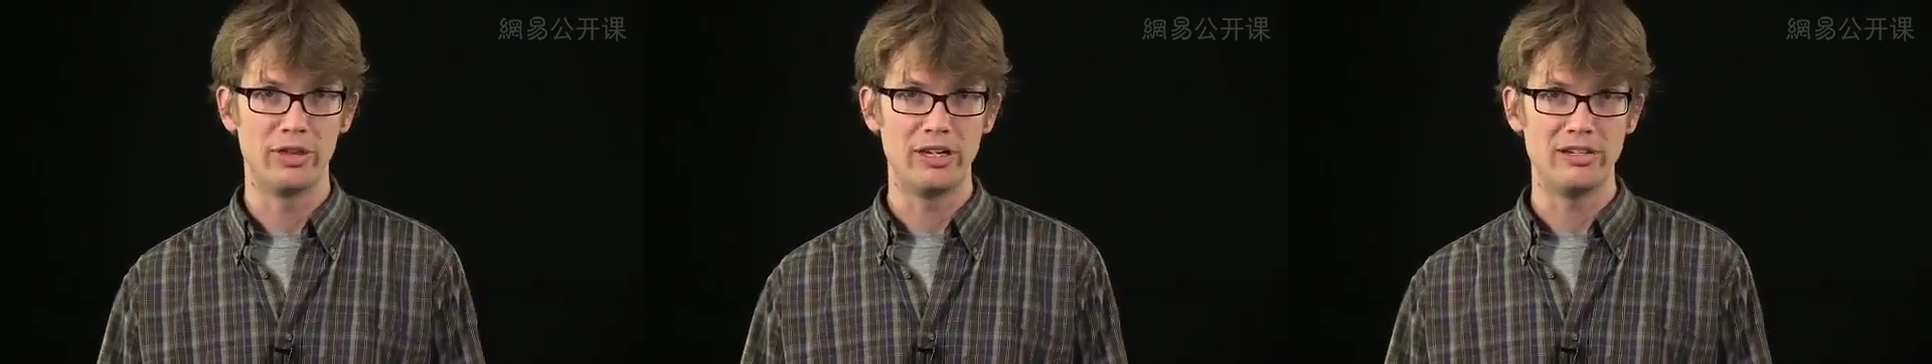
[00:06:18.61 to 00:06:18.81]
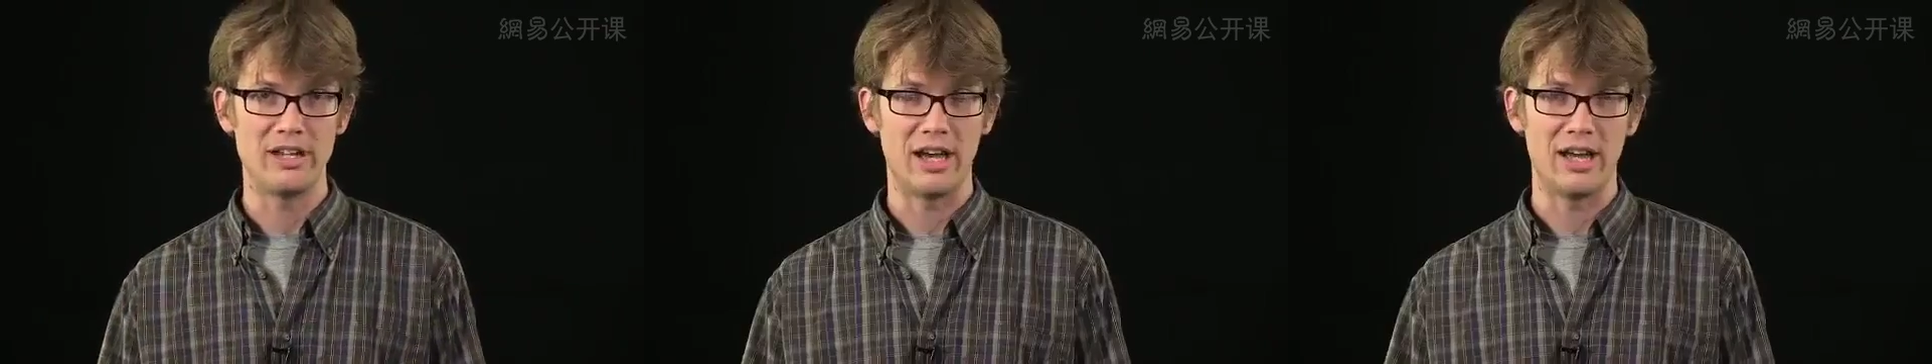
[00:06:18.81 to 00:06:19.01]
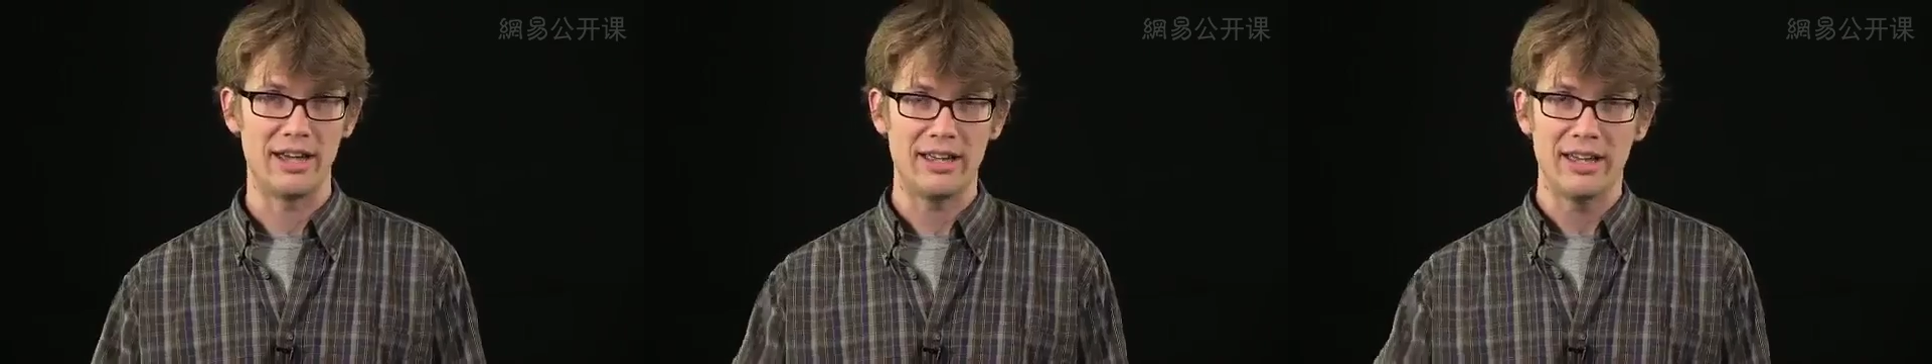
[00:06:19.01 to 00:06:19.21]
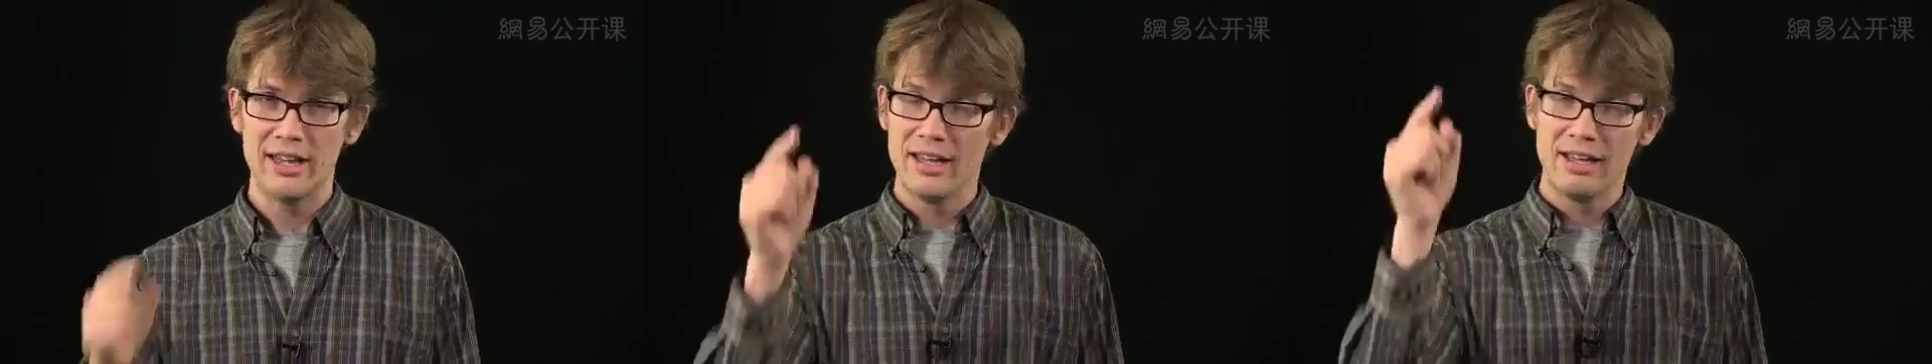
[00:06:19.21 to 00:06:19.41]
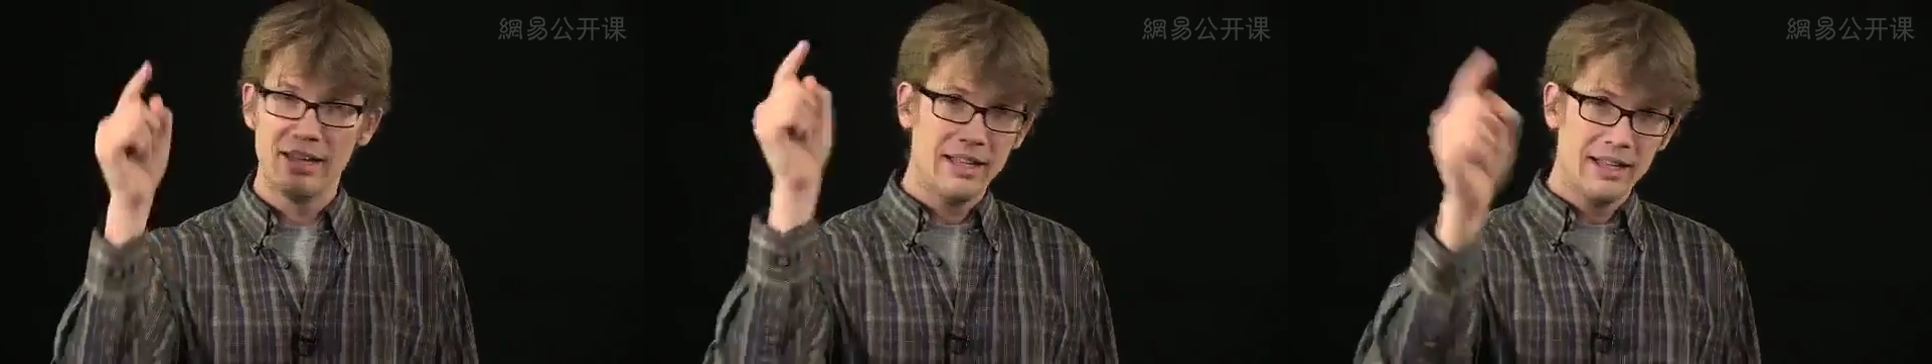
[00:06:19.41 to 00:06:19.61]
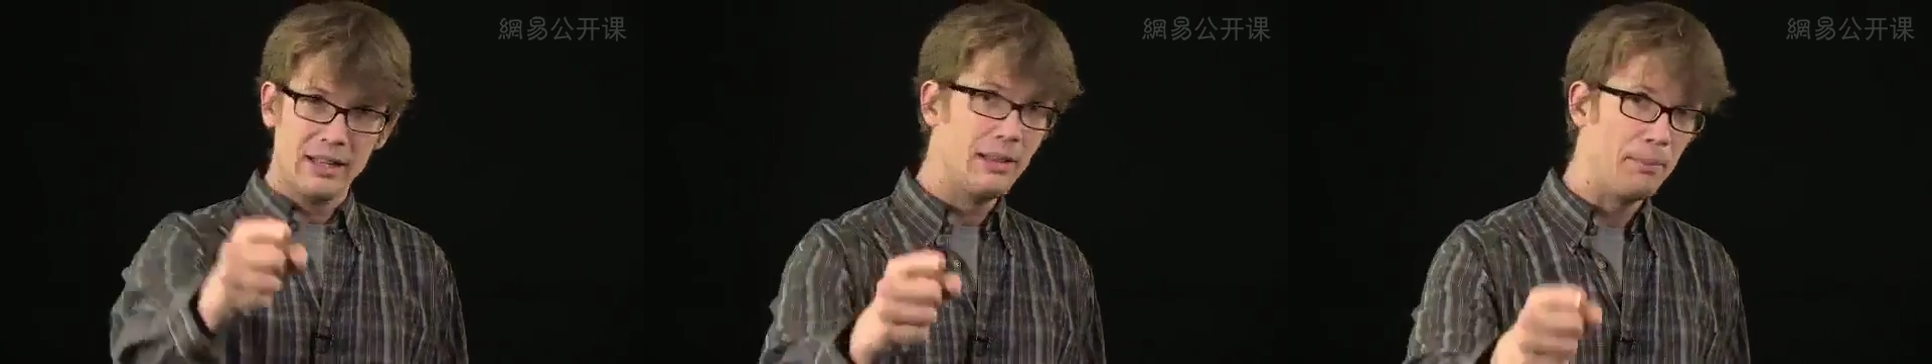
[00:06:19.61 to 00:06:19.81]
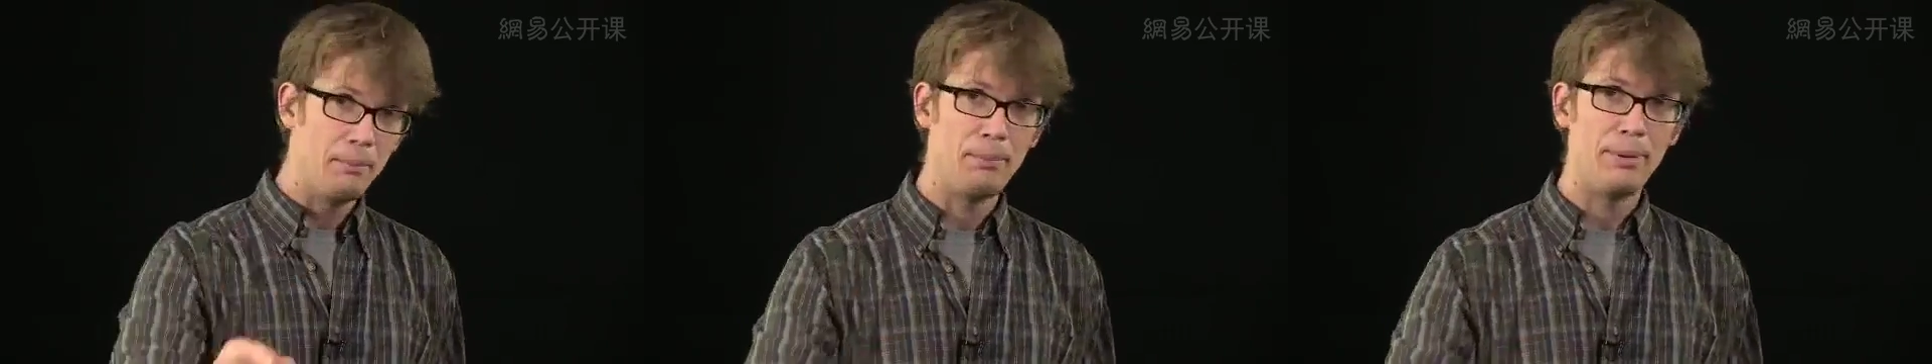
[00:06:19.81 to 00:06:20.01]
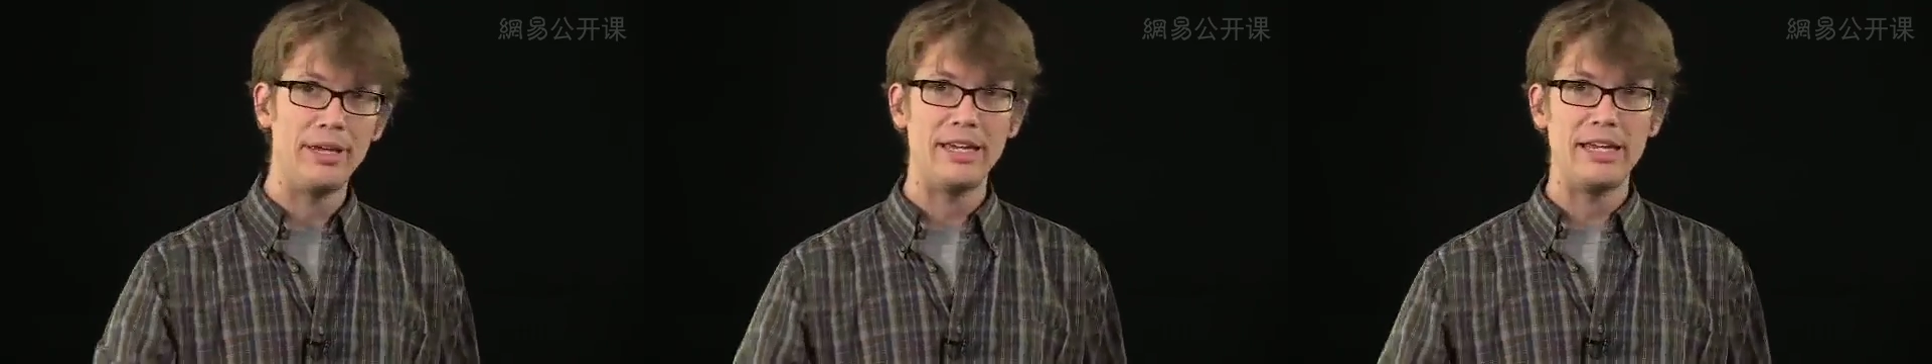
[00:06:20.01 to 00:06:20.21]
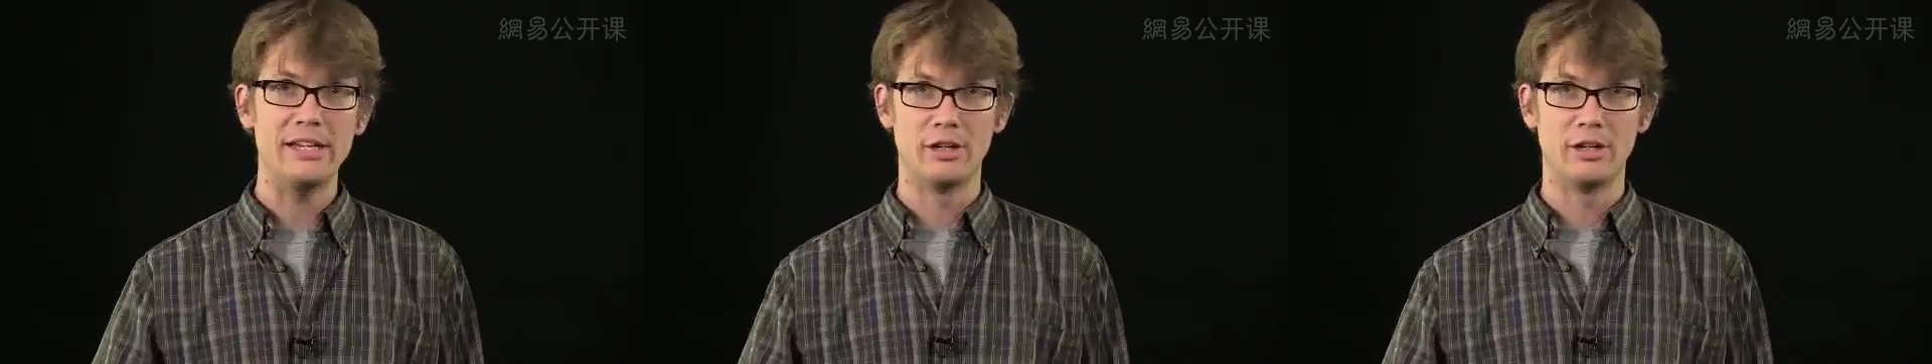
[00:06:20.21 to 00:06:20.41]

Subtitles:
they die. Big